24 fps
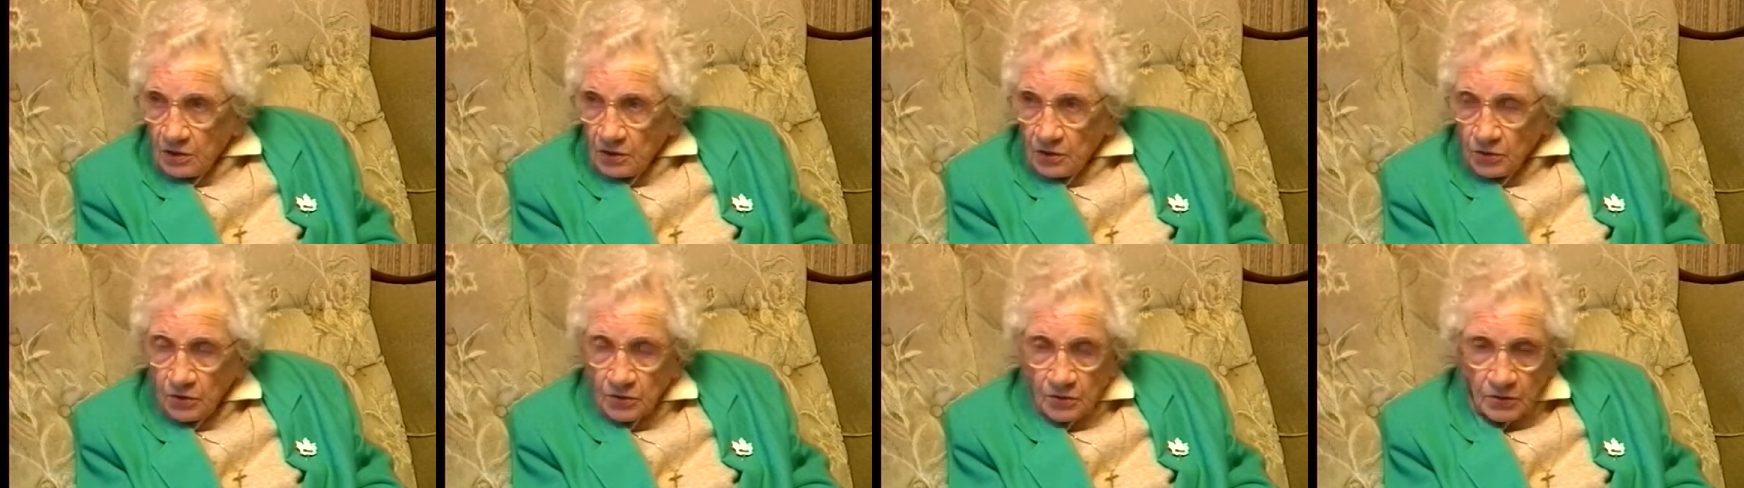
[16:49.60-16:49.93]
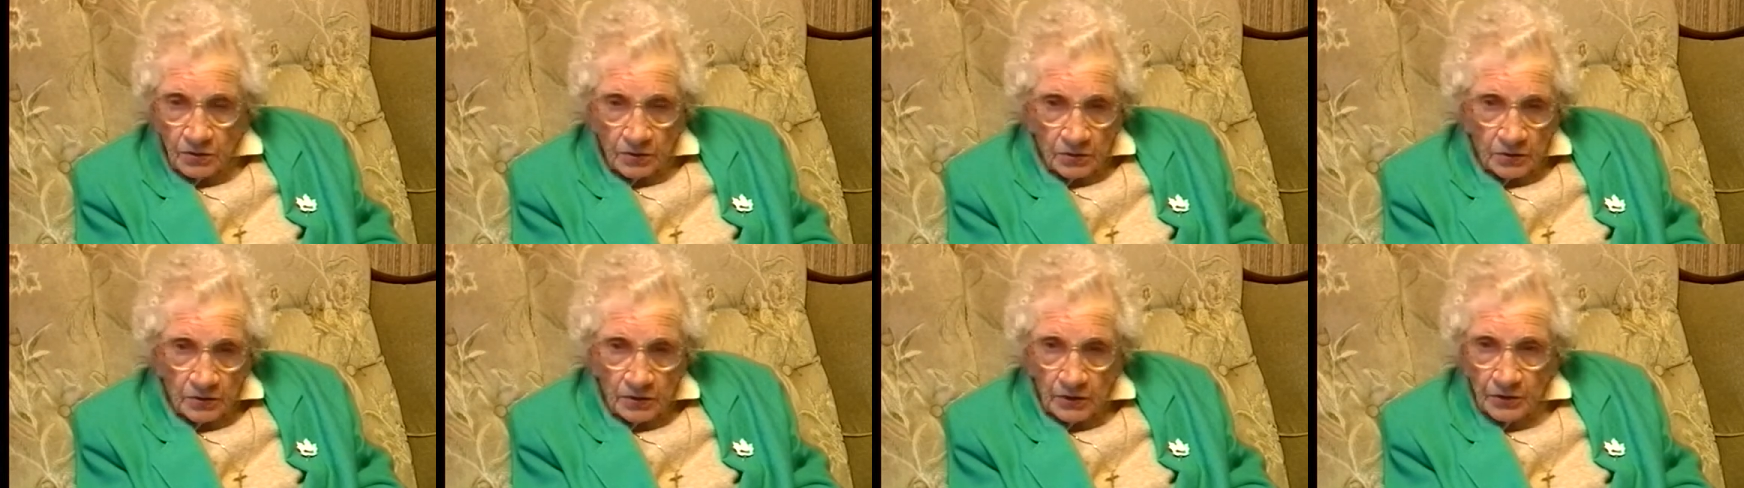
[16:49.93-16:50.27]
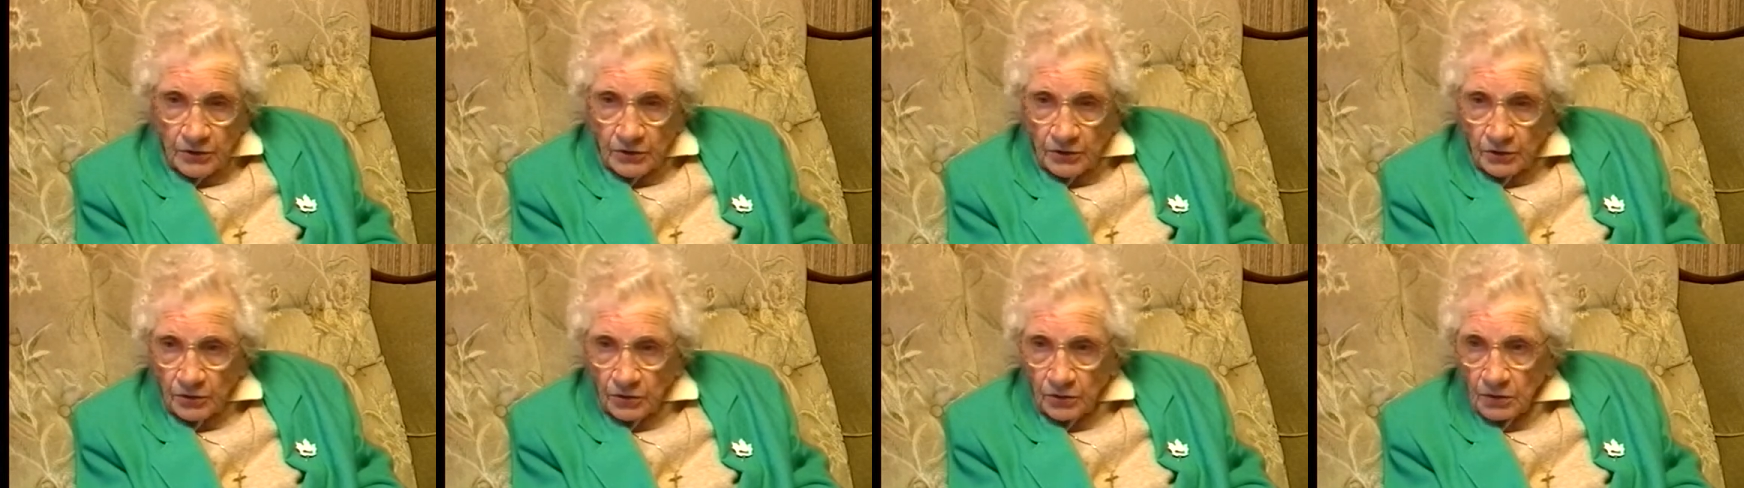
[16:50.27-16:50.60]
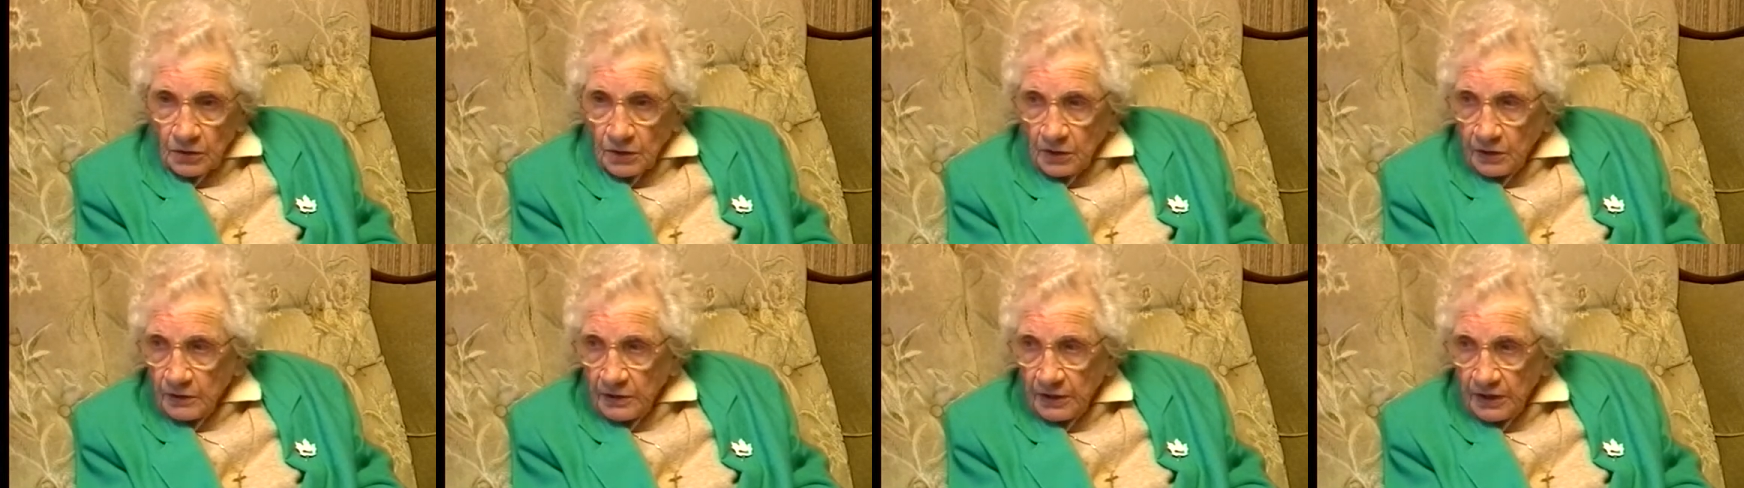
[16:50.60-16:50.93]
Oh, not at
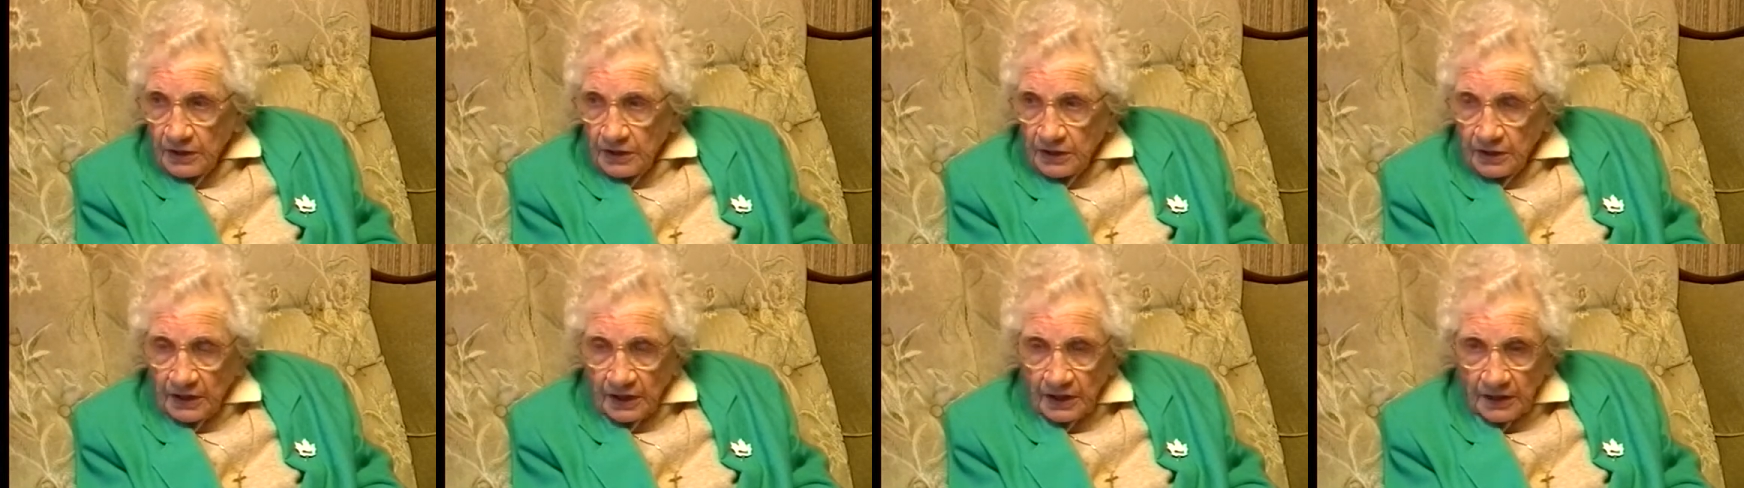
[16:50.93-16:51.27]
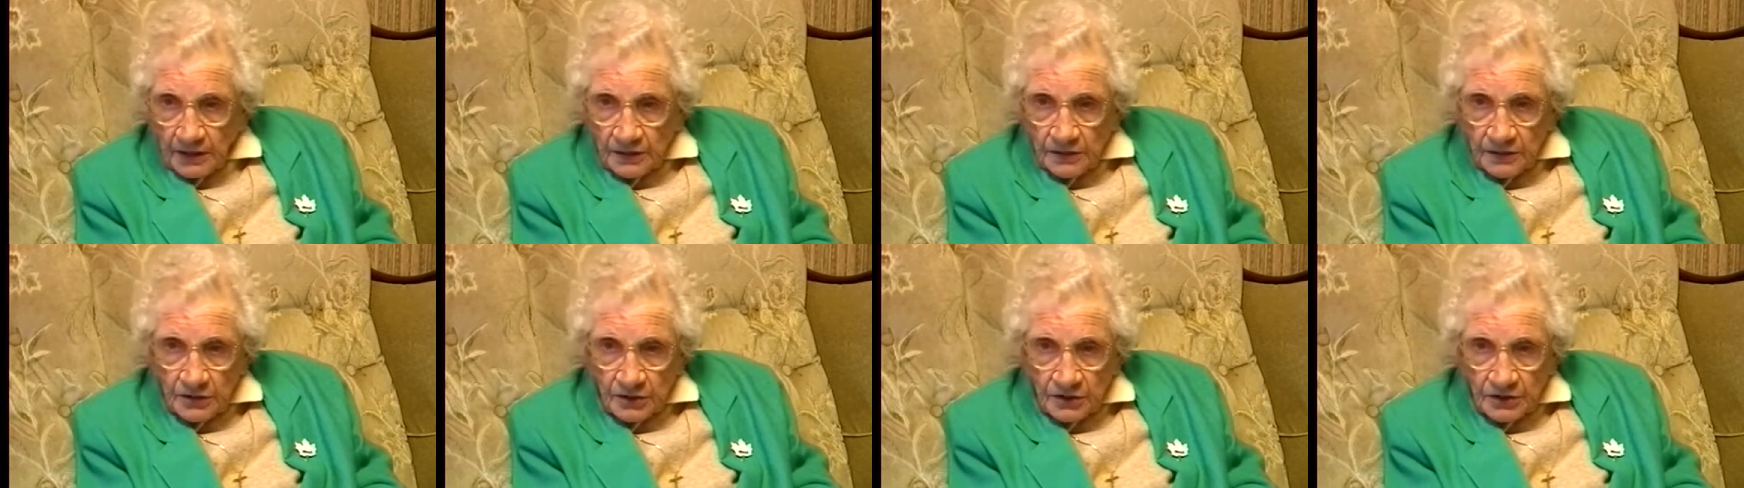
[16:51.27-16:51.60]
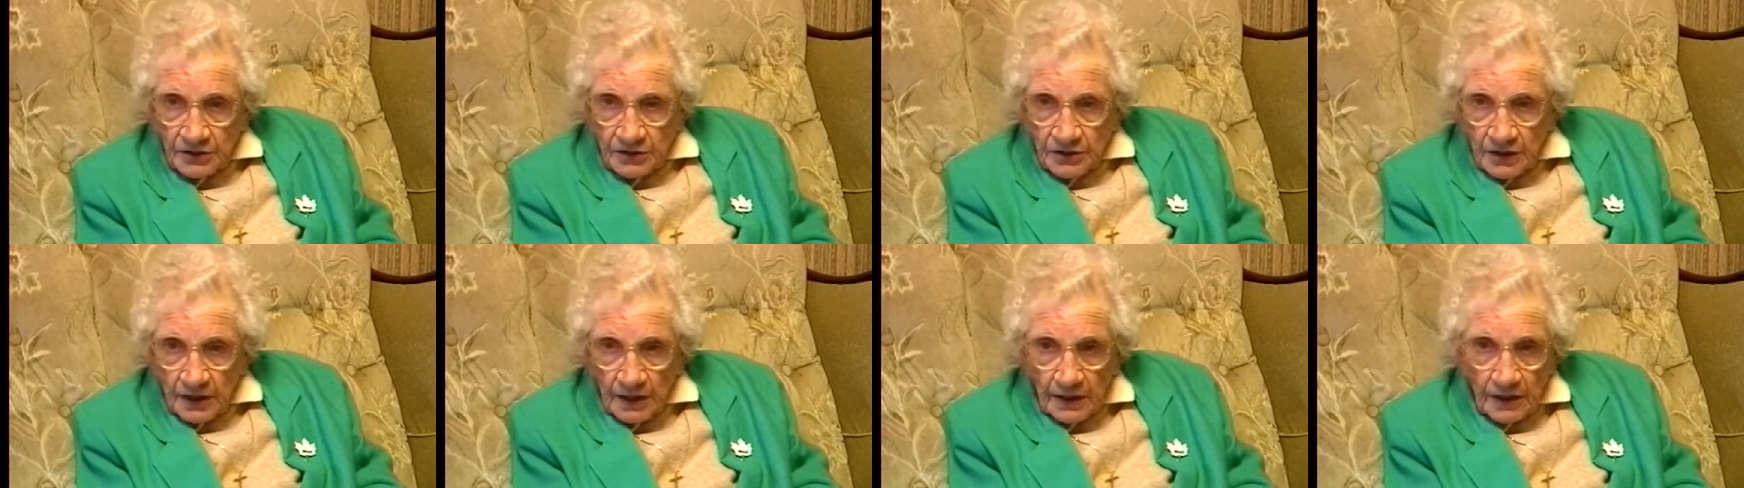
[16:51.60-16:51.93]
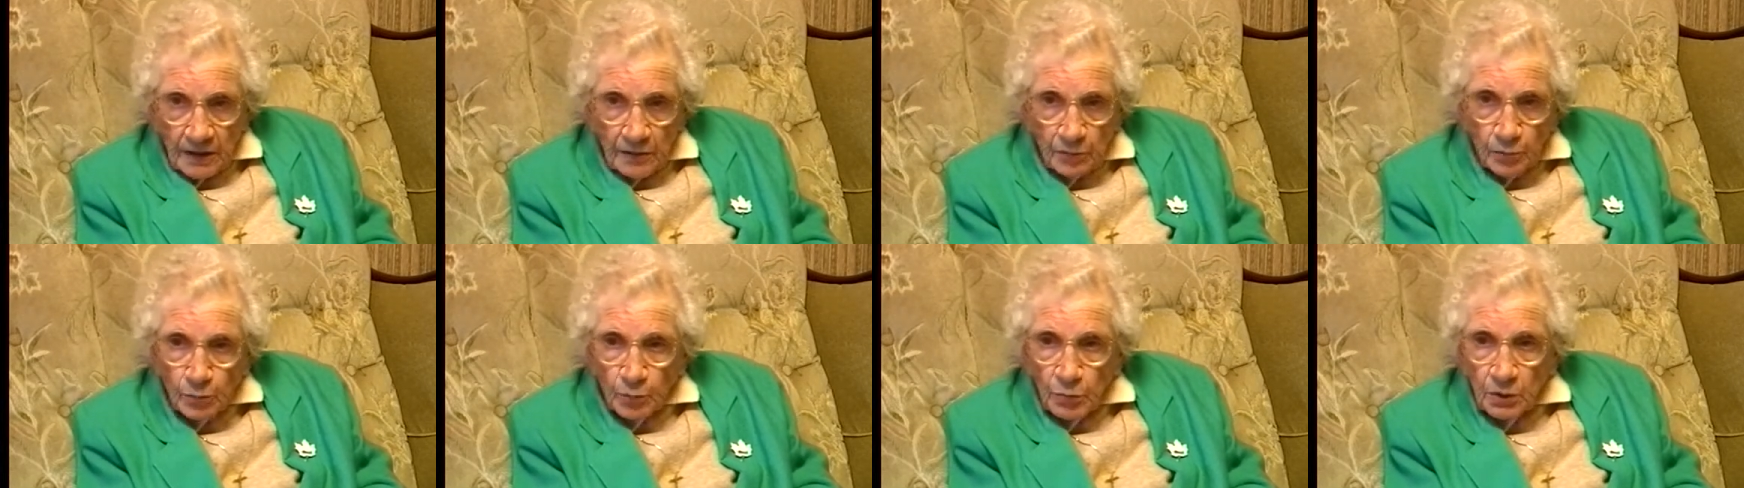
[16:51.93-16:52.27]
all. You had candles and a
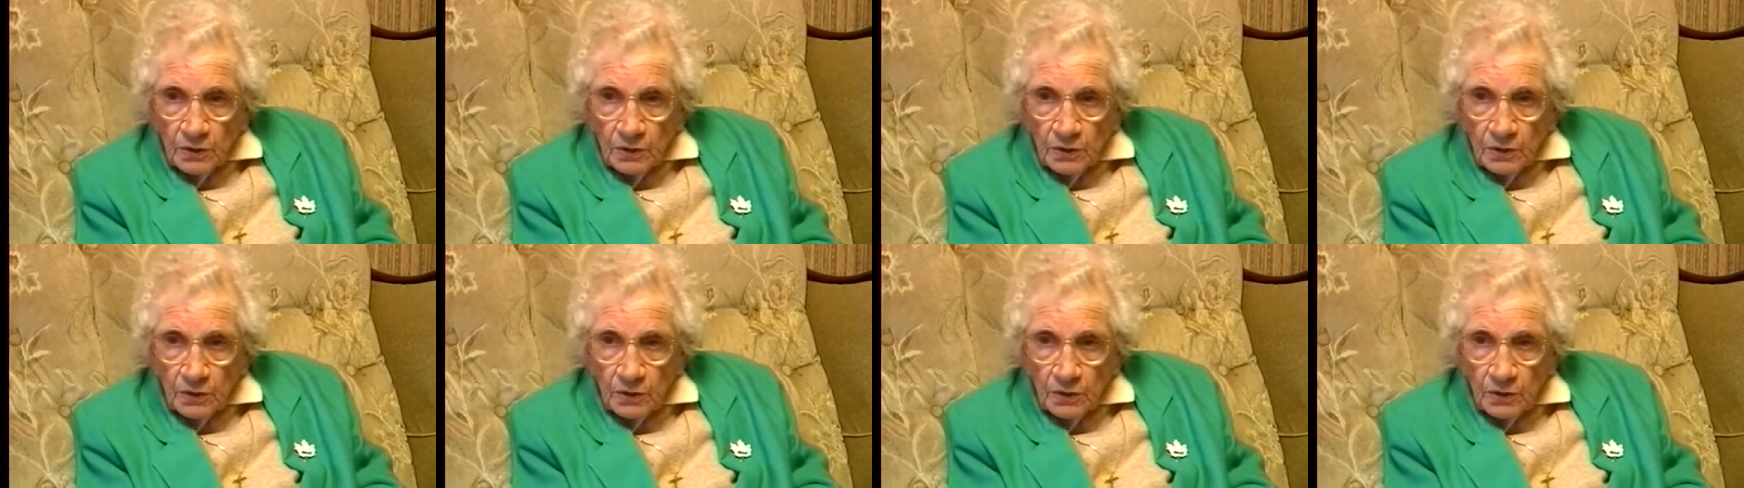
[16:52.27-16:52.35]
lamp.